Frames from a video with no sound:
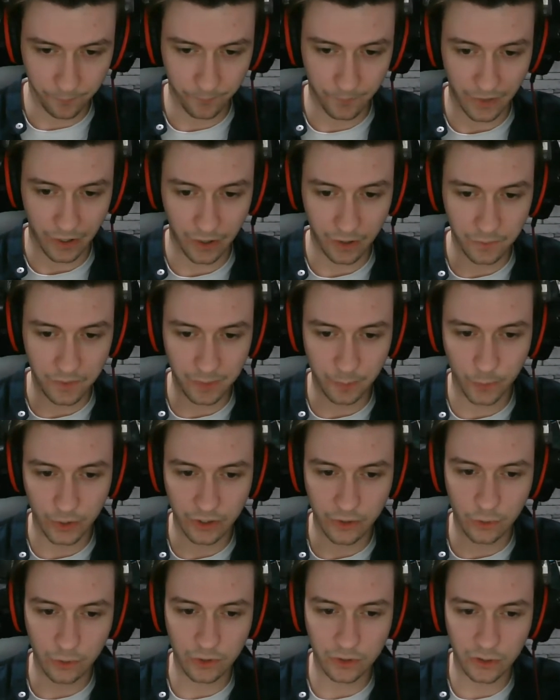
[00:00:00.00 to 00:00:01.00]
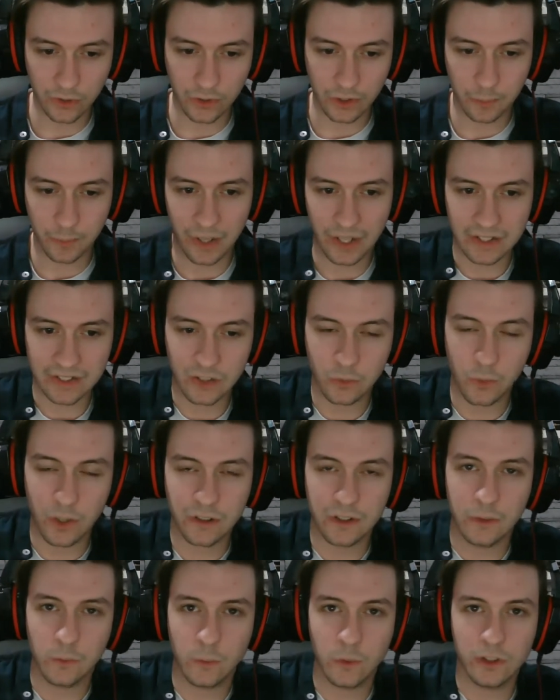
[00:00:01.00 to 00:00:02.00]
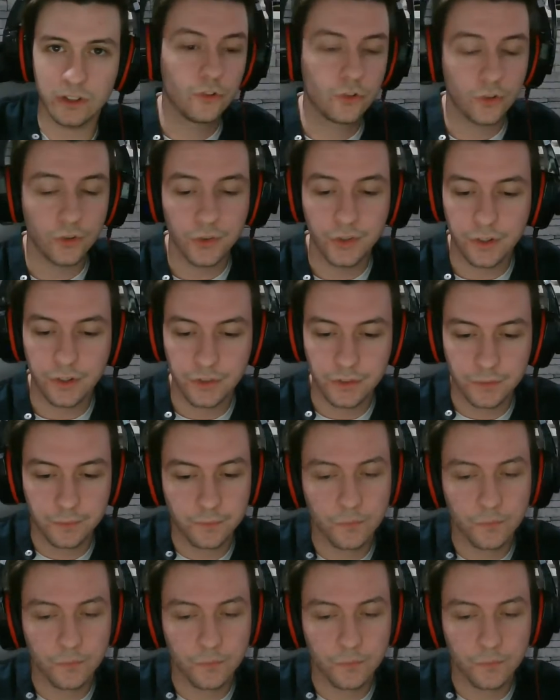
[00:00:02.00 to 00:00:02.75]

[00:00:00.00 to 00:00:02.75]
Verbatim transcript: I hope they bring Call of Duty back to where it was. God knows.